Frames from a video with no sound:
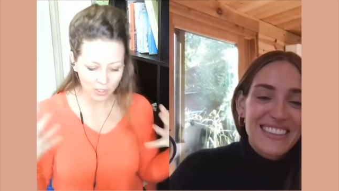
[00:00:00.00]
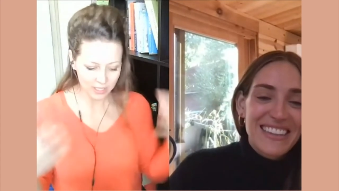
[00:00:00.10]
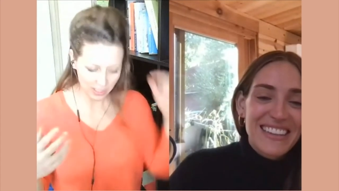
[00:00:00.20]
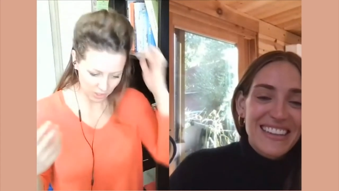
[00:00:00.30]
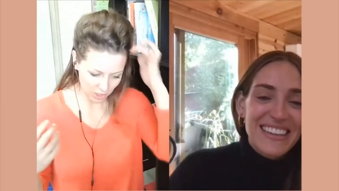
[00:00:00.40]

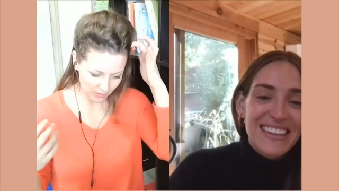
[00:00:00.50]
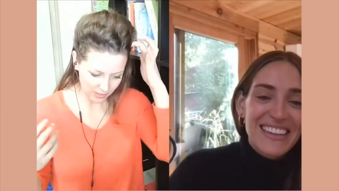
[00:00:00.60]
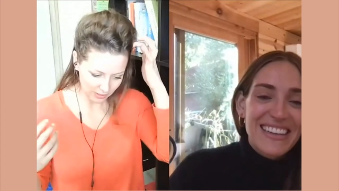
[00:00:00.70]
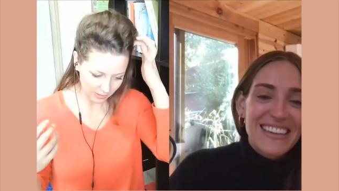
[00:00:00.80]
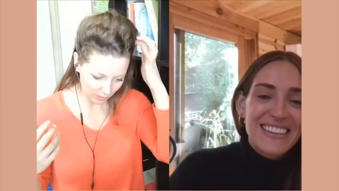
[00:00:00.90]
Speaker 1: touched on
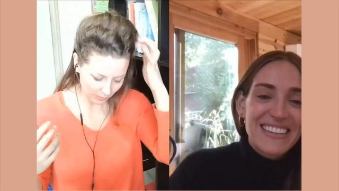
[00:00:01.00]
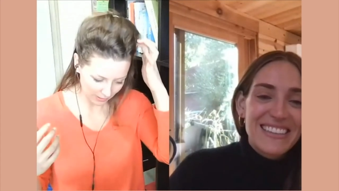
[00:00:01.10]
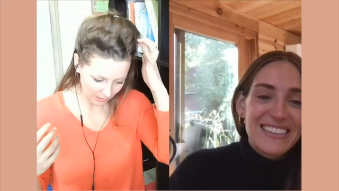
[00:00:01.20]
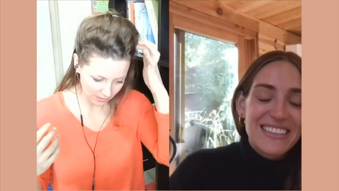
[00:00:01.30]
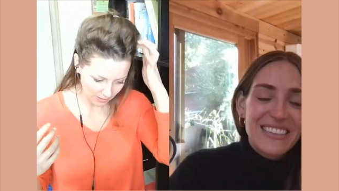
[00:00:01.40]
this a little
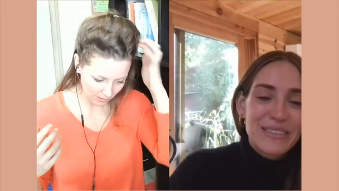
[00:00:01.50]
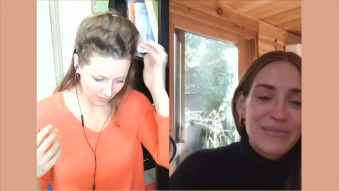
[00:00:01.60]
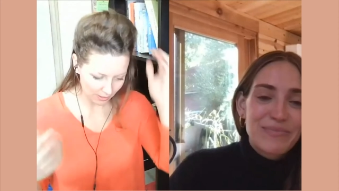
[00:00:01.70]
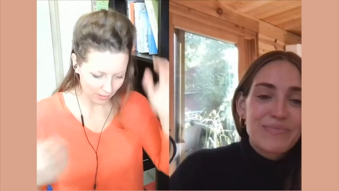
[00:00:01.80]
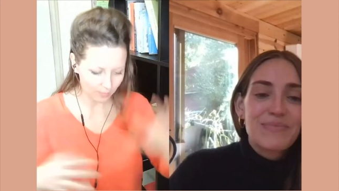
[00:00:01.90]
bit,
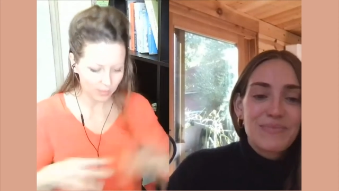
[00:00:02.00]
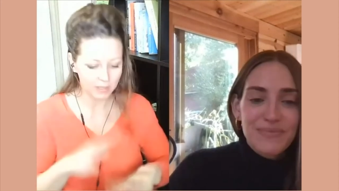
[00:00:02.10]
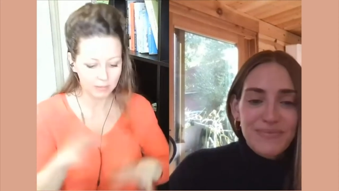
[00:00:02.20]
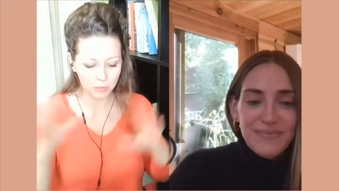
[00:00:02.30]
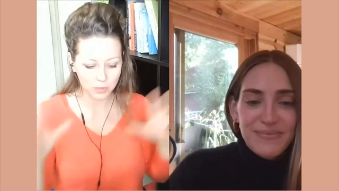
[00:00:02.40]
uh, but mm.
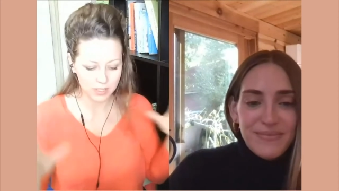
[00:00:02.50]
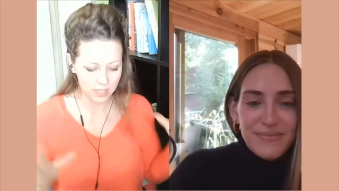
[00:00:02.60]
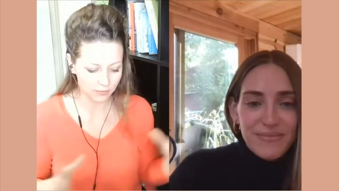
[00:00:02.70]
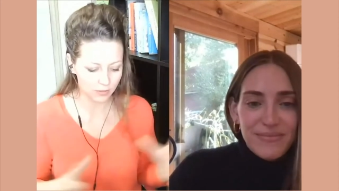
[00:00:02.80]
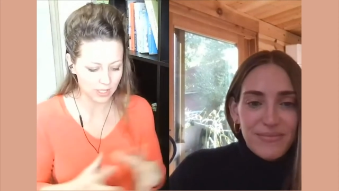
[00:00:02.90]
maybe we'll see
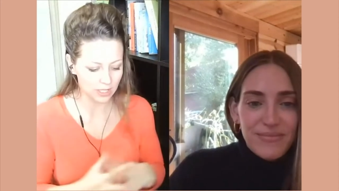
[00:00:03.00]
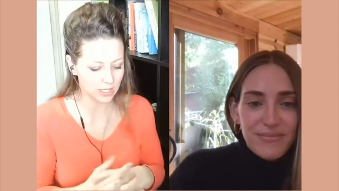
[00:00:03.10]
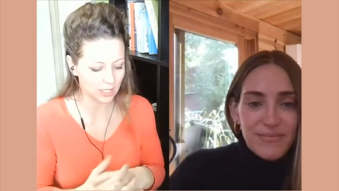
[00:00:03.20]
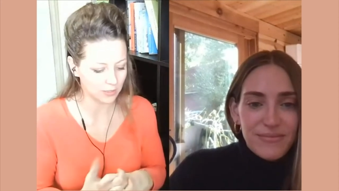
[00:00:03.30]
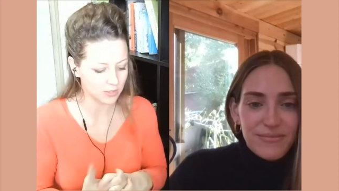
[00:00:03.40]
if there's
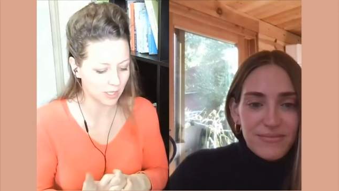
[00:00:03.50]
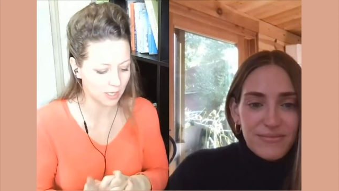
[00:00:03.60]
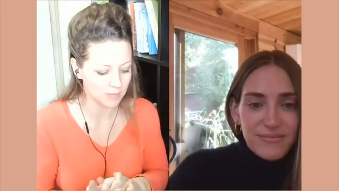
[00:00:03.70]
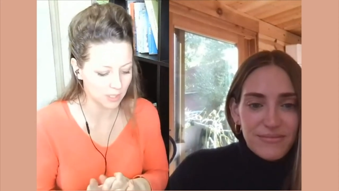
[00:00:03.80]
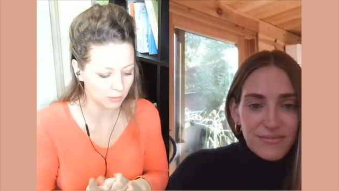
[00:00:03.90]
anything else that
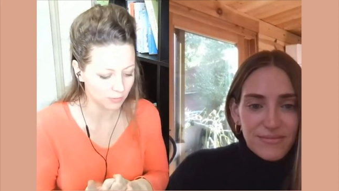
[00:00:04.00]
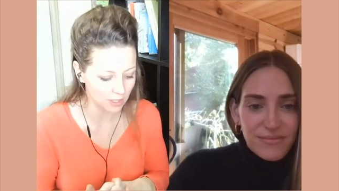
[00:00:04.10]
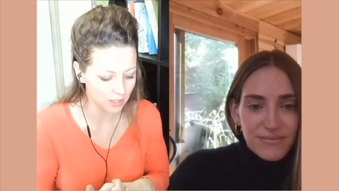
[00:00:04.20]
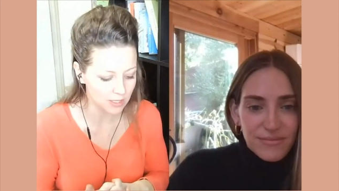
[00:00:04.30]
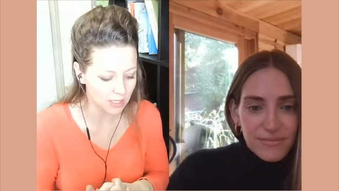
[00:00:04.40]
comes out of
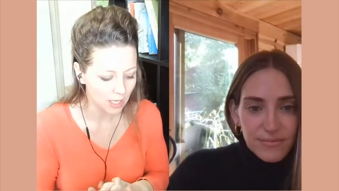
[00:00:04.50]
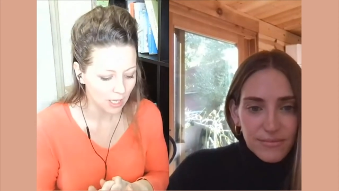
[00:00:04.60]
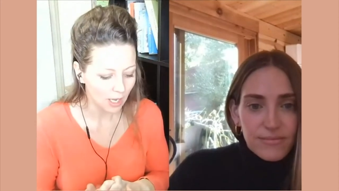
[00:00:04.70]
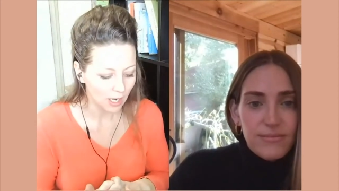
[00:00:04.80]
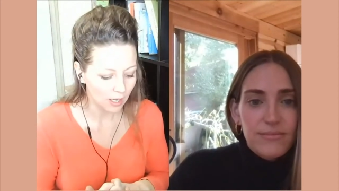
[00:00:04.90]
this.
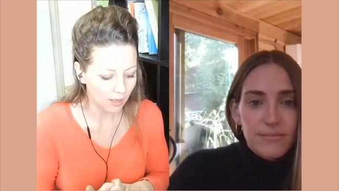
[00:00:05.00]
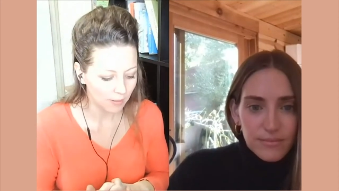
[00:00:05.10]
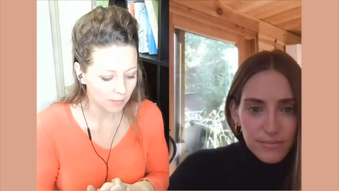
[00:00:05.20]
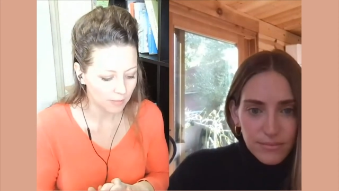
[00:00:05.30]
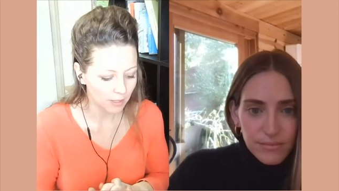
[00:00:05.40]

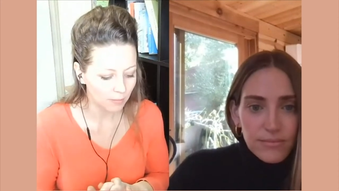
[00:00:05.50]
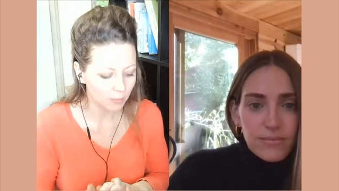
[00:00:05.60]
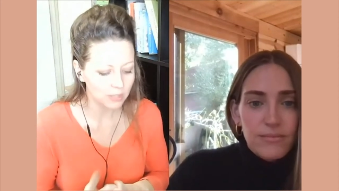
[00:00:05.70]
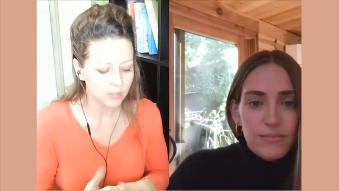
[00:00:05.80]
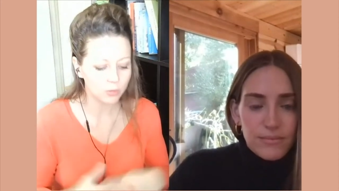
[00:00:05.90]
Um,
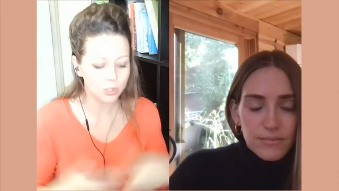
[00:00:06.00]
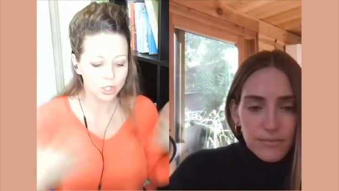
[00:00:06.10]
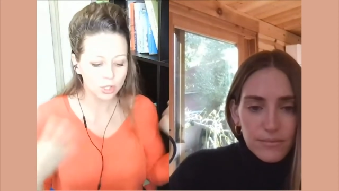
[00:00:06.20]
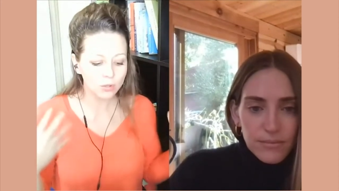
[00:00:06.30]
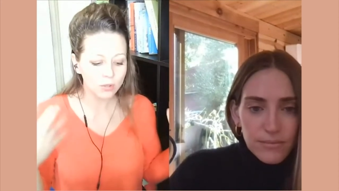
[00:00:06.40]
but so do
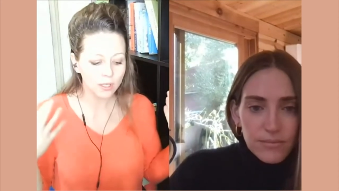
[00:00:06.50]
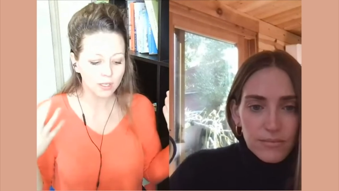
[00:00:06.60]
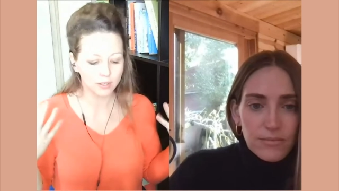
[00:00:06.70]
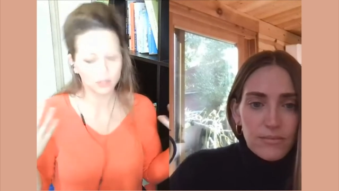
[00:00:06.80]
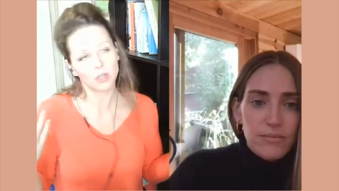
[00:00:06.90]
you
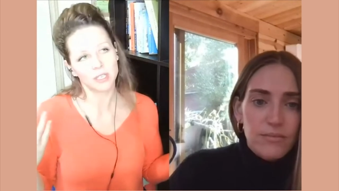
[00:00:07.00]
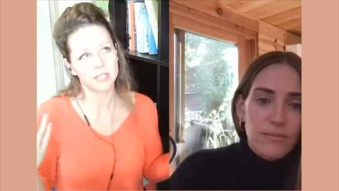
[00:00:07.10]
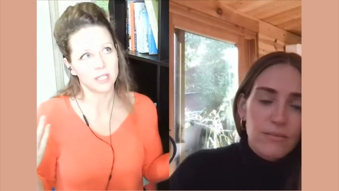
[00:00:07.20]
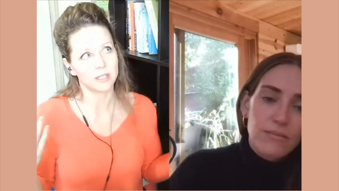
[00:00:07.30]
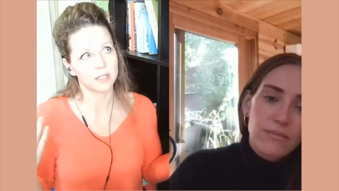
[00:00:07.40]
you've already
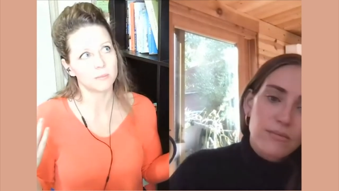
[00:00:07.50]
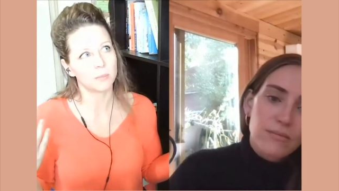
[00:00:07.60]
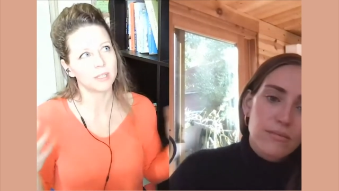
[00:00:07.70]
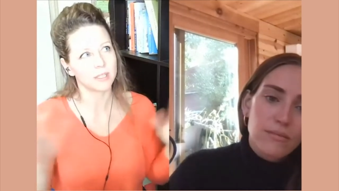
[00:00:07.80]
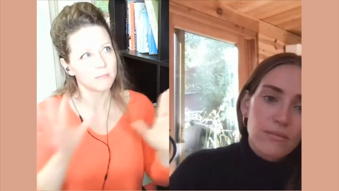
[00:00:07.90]
said this,
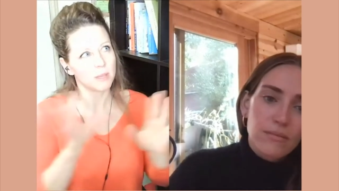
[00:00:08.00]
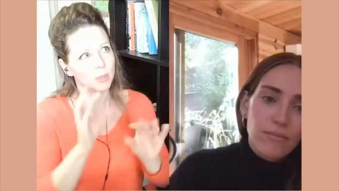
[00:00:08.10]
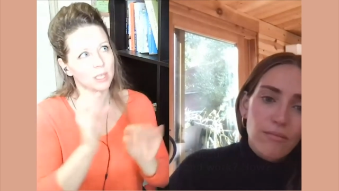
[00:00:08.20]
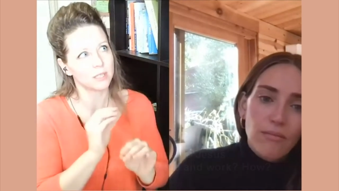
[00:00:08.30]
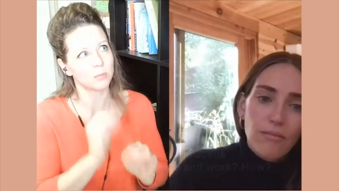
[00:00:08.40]
but let's maybe we
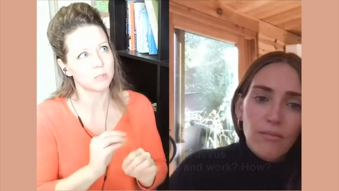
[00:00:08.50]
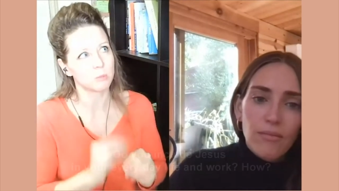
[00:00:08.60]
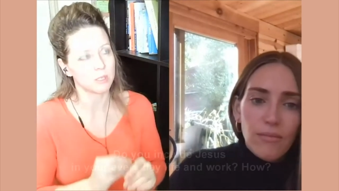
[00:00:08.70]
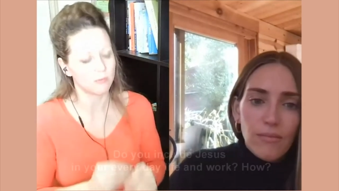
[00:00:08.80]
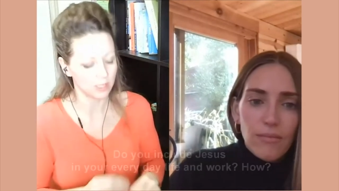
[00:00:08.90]
can get to more
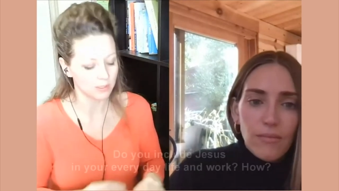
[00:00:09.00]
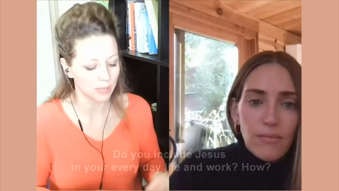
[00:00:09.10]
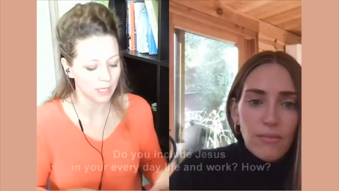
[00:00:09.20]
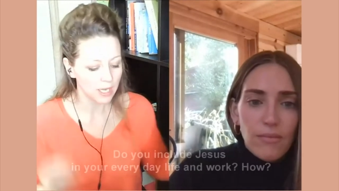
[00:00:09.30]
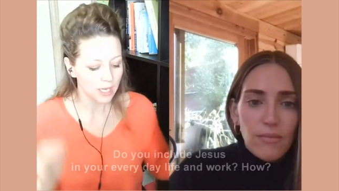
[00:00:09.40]
specifics.
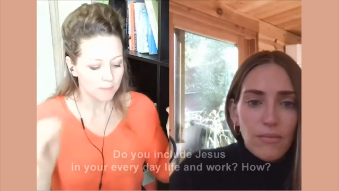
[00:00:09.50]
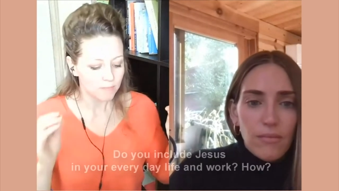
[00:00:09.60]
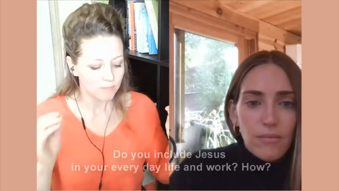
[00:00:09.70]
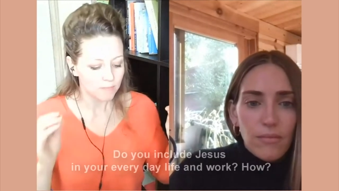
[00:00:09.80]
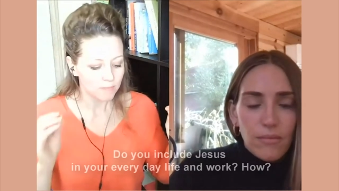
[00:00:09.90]
But
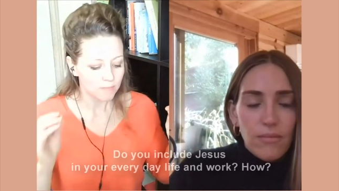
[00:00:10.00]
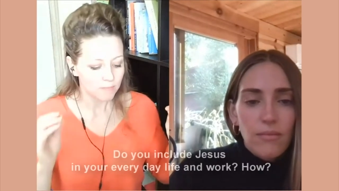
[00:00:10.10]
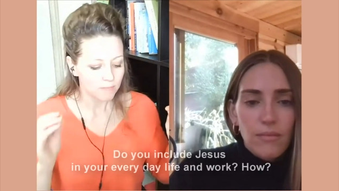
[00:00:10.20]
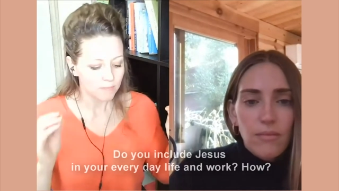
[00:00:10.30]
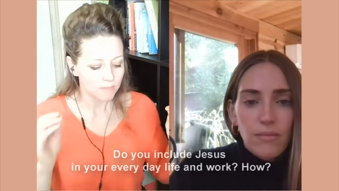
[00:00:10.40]
mm.
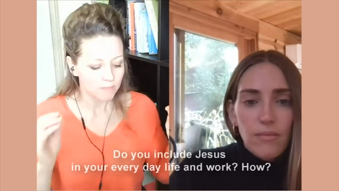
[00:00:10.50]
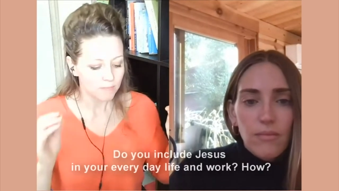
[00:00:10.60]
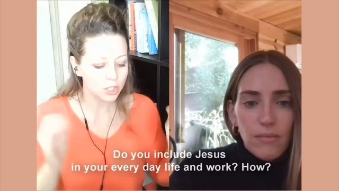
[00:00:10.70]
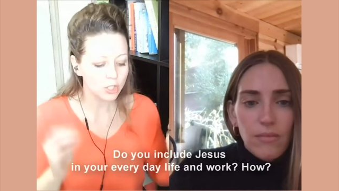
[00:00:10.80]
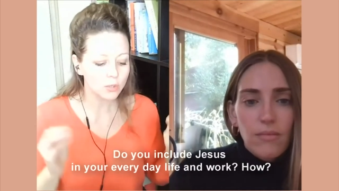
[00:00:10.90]

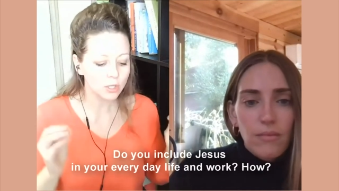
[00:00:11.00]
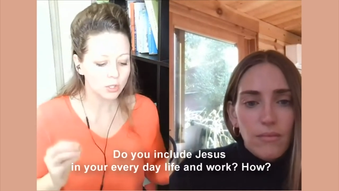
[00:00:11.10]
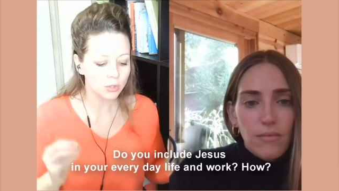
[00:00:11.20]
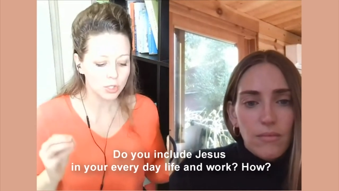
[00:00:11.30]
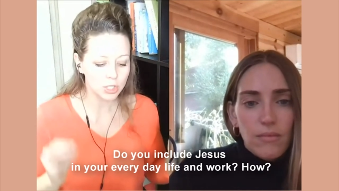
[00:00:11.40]
do you
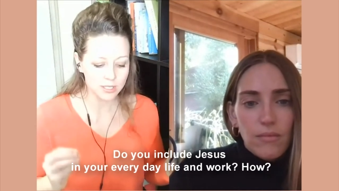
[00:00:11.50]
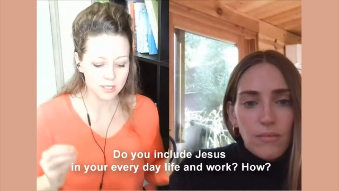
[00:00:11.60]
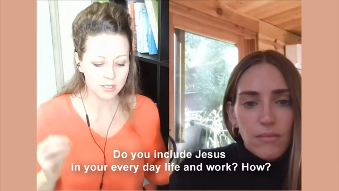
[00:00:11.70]
include Jesus in